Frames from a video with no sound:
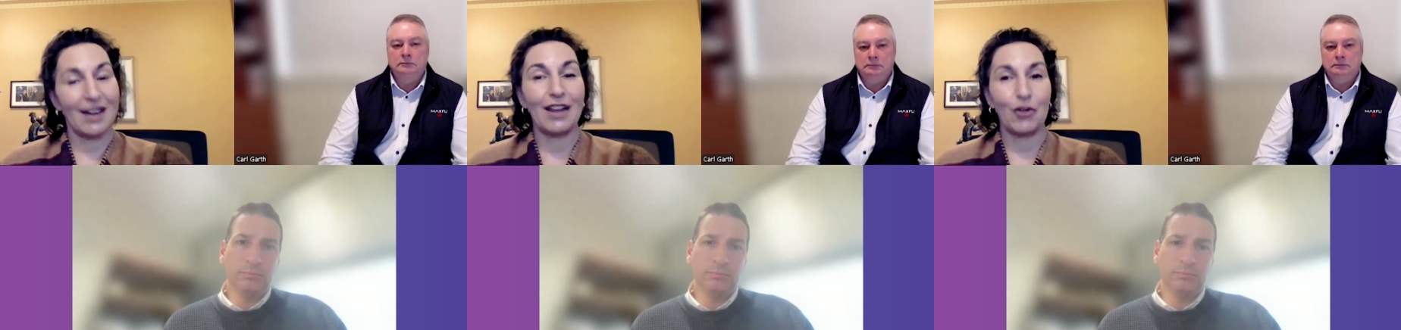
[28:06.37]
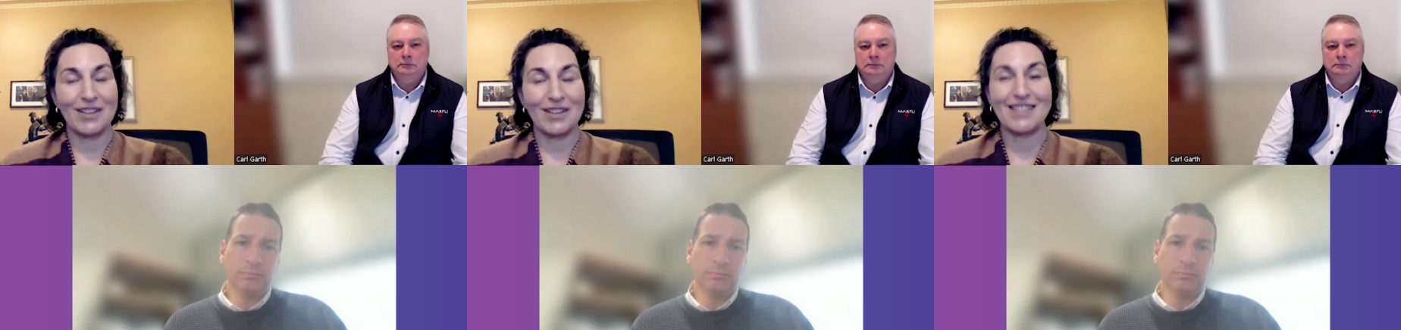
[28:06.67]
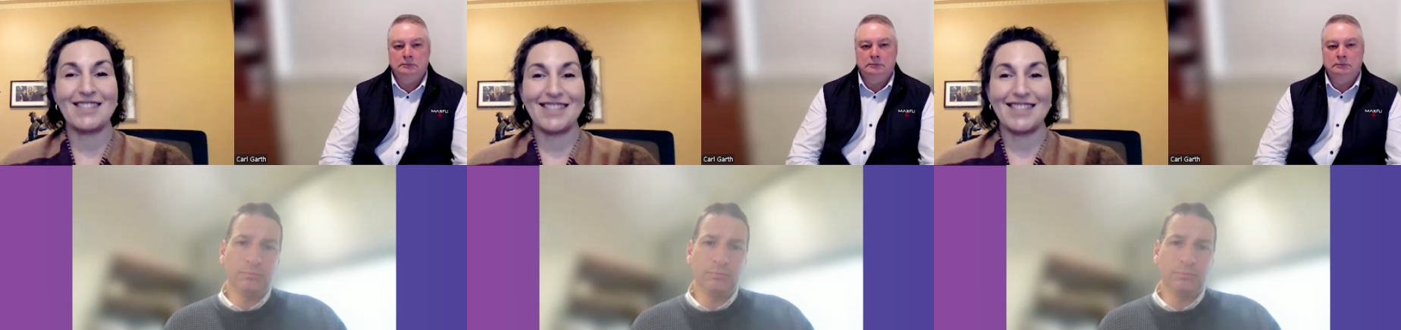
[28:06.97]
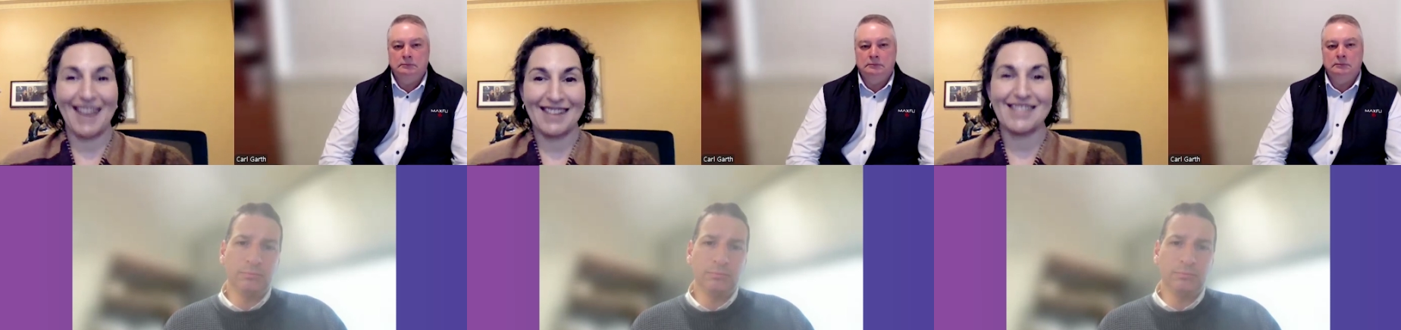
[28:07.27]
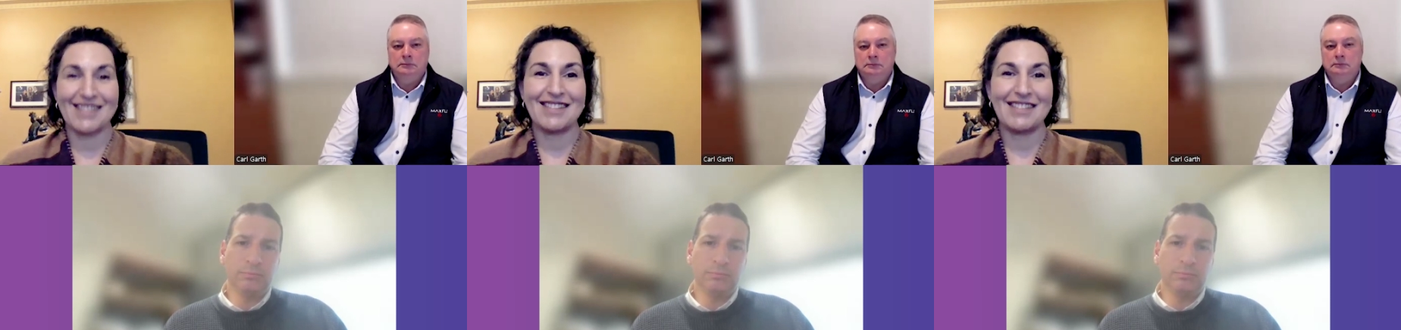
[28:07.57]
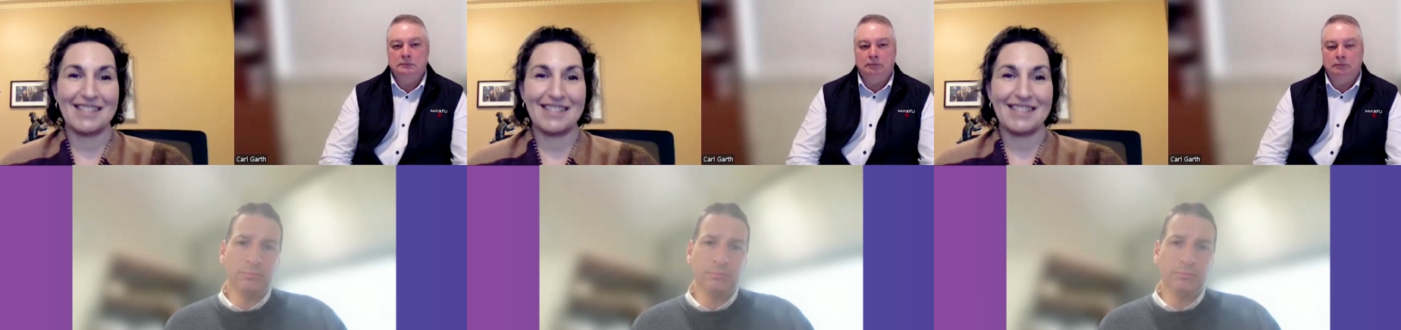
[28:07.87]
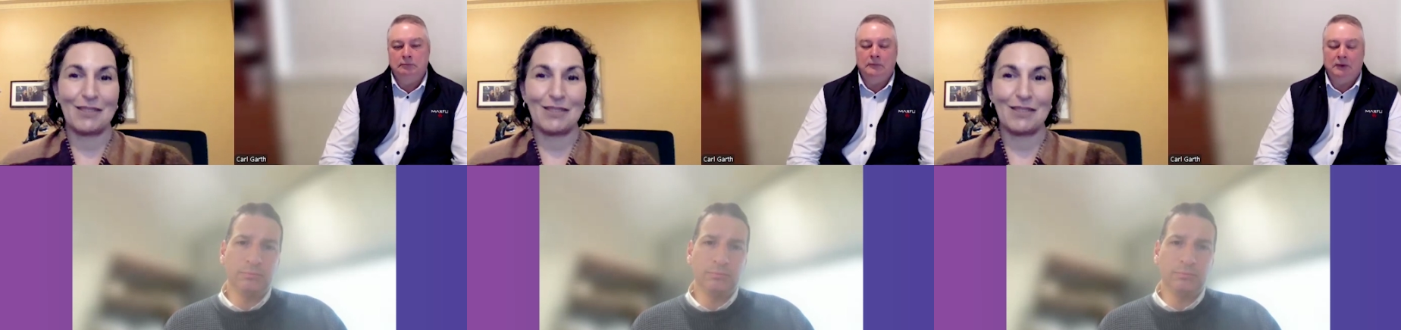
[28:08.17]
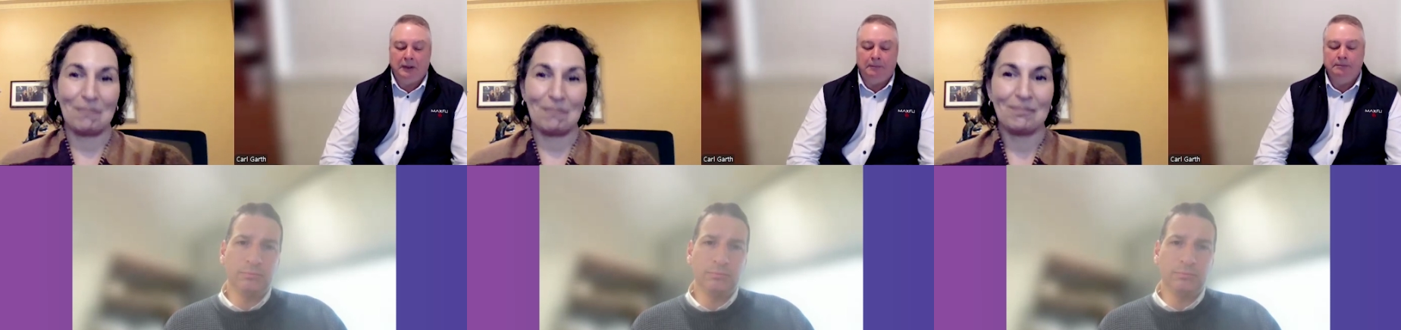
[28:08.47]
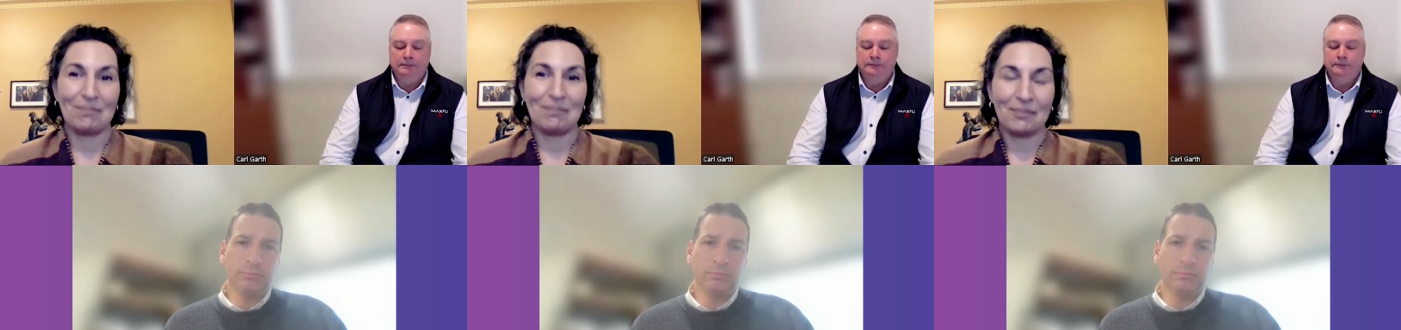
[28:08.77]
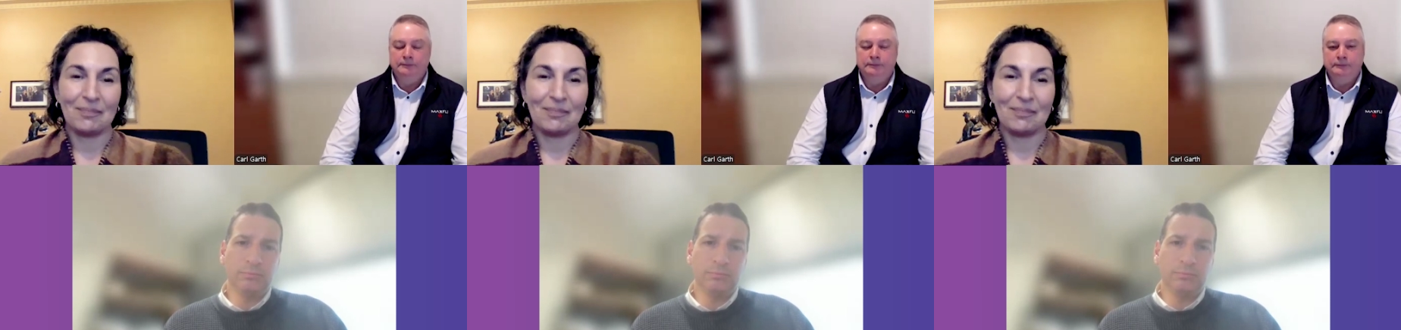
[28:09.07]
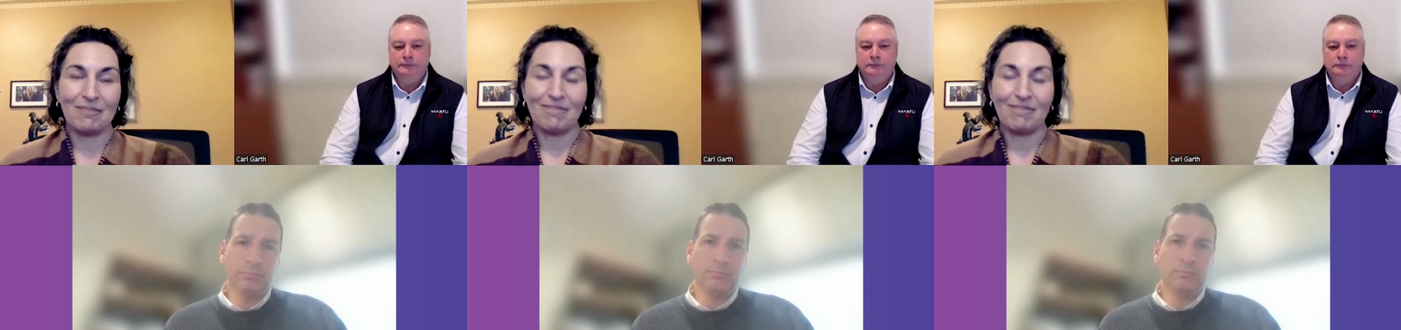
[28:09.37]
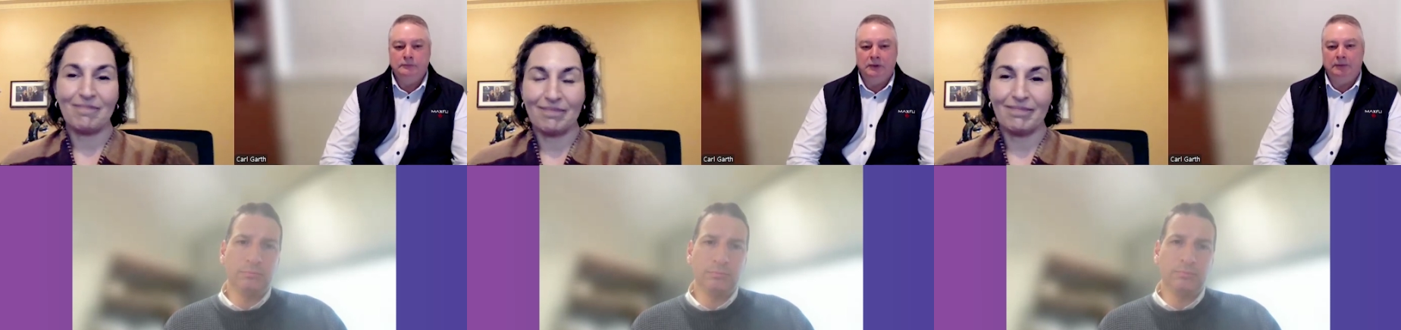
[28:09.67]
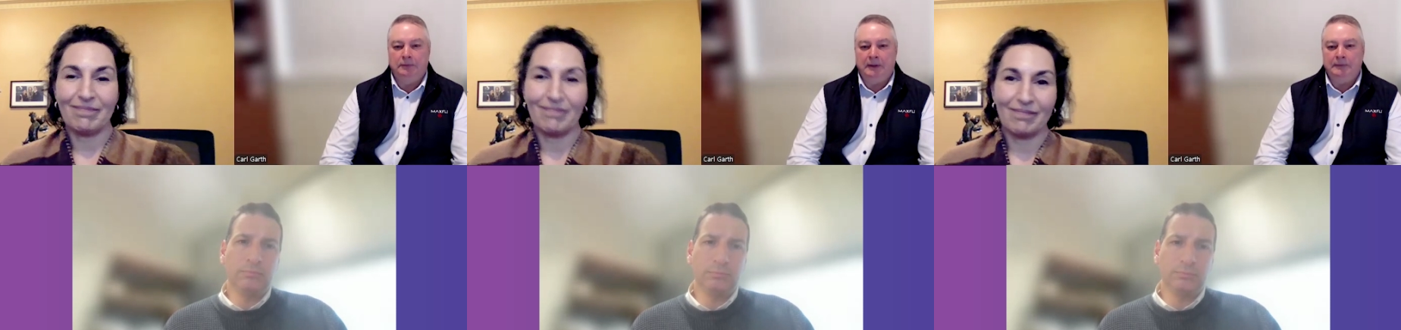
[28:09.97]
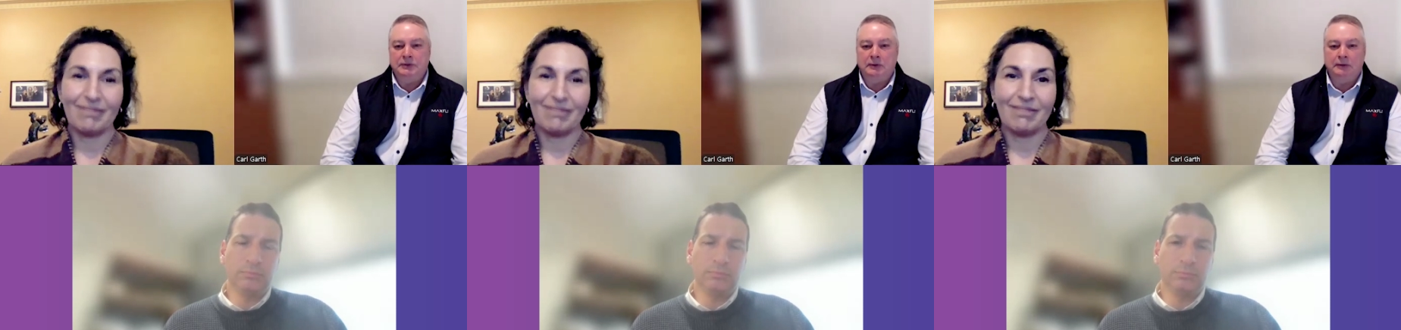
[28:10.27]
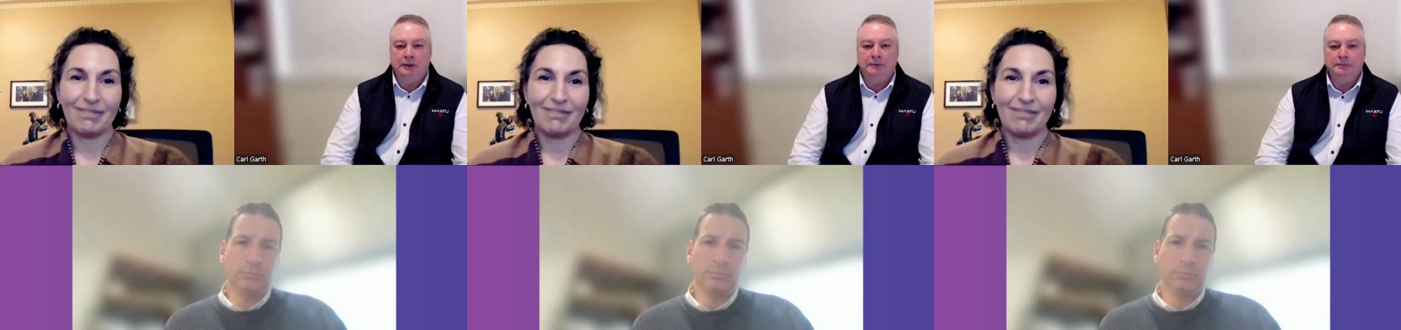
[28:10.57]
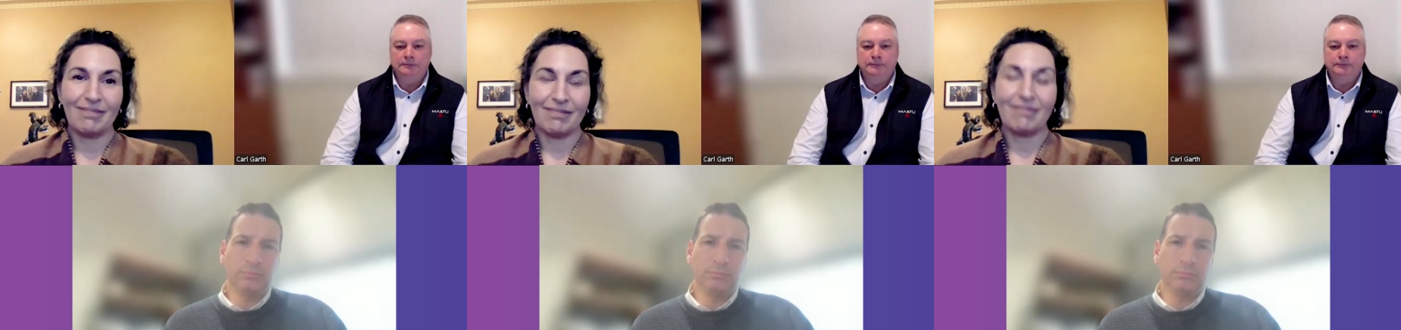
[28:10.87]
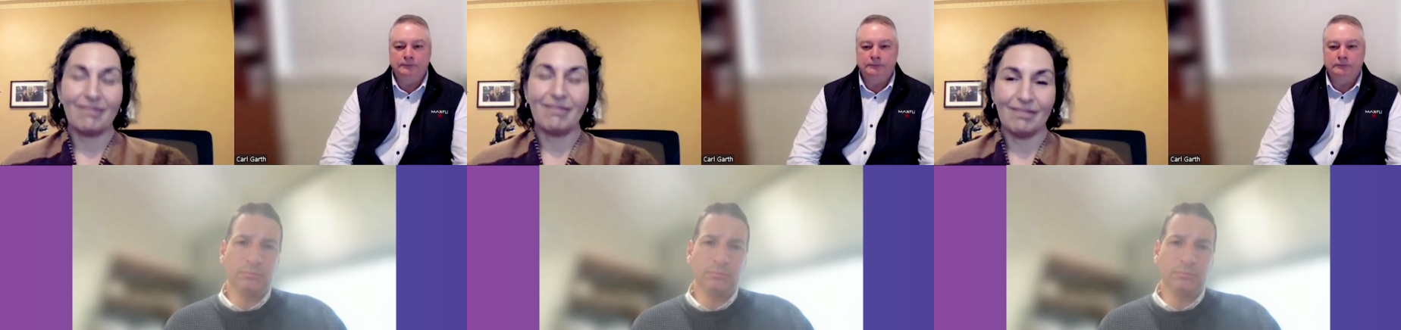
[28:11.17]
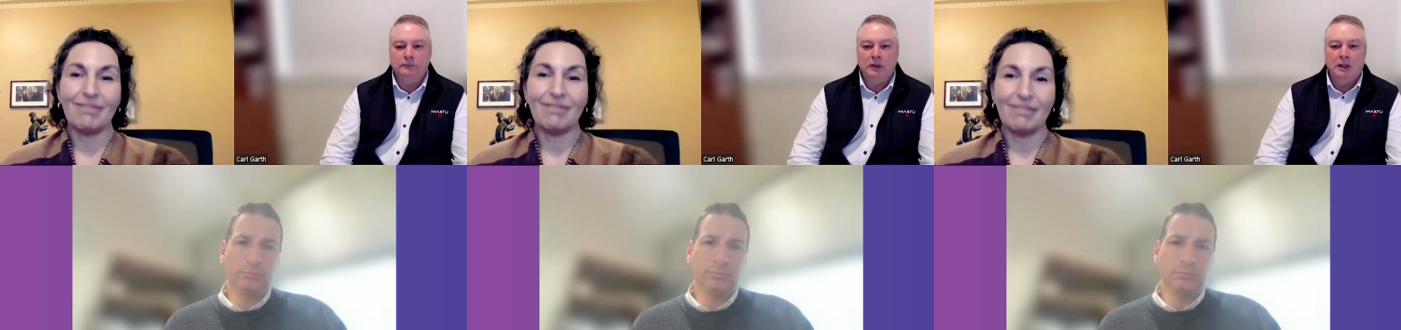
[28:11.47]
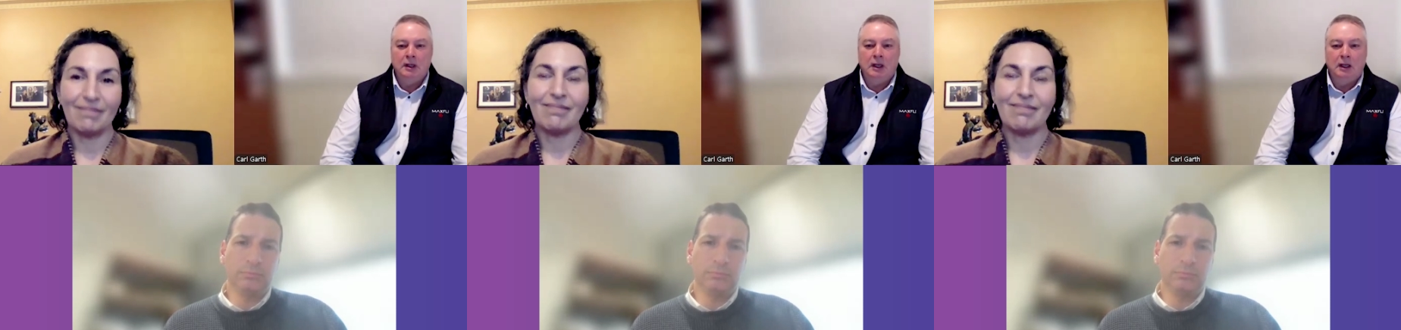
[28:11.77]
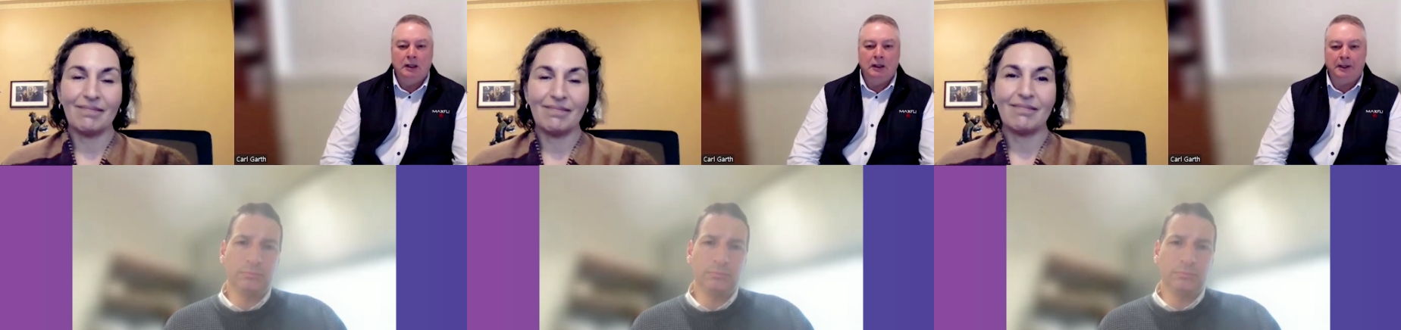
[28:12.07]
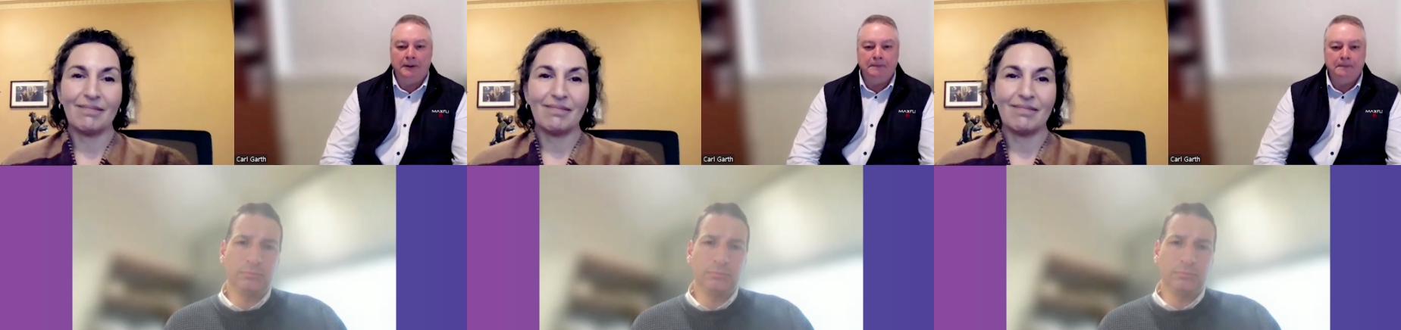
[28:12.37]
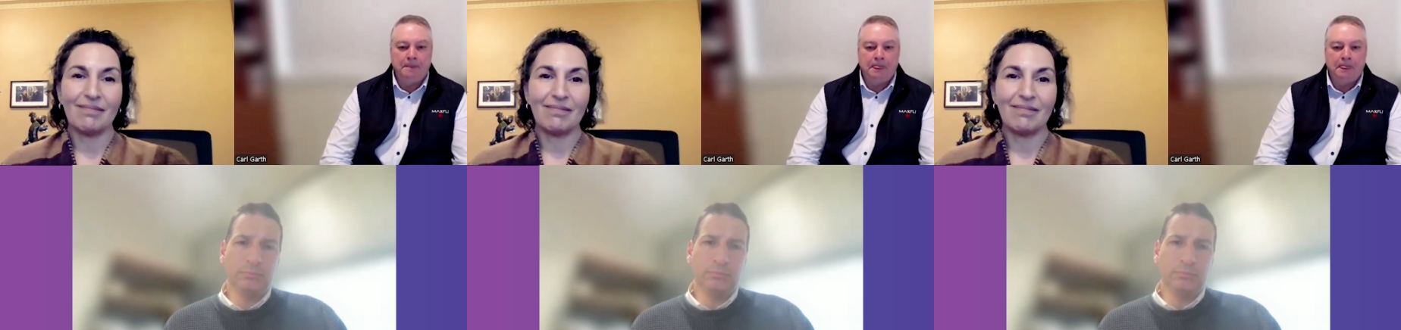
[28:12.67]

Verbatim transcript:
Speaker 1: increases the tax system. Yep.
Speaker 2: yep absolutely. Mm. Okay.